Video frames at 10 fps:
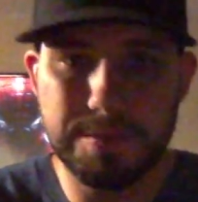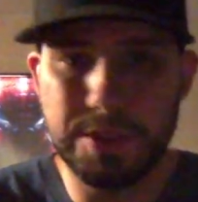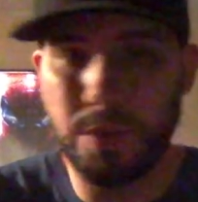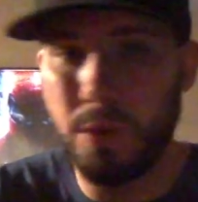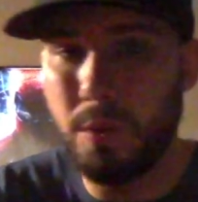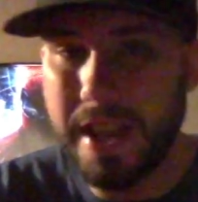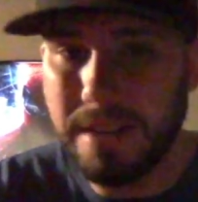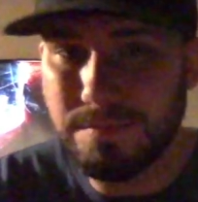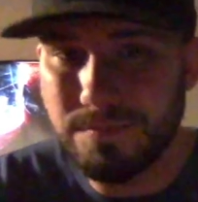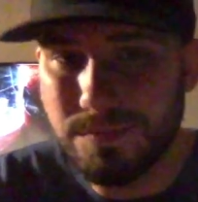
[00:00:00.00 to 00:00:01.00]
So we'll
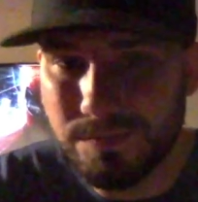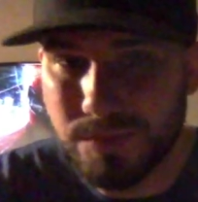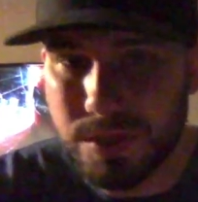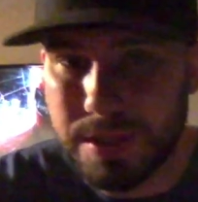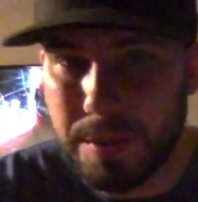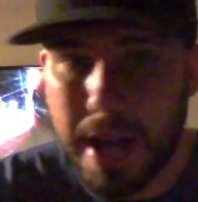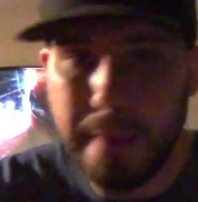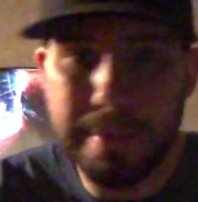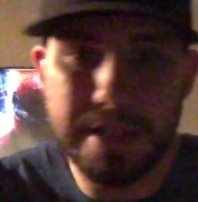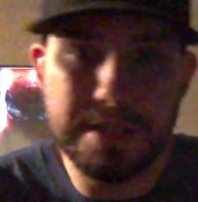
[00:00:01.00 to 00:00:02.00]
wait. We'll see what
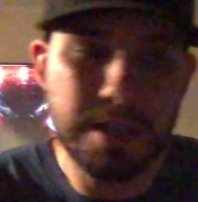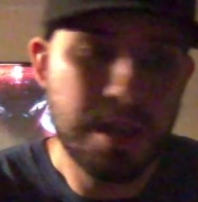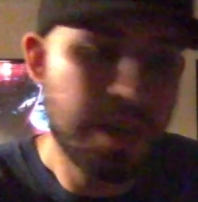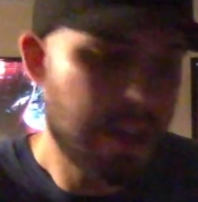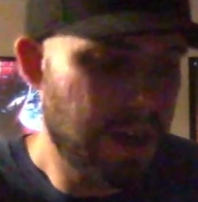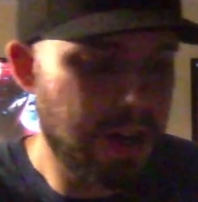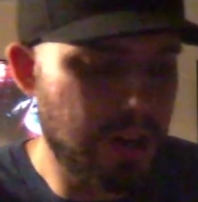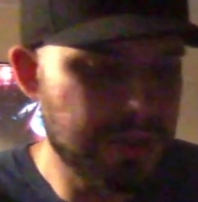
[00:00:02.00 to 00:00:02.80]
happens. I'll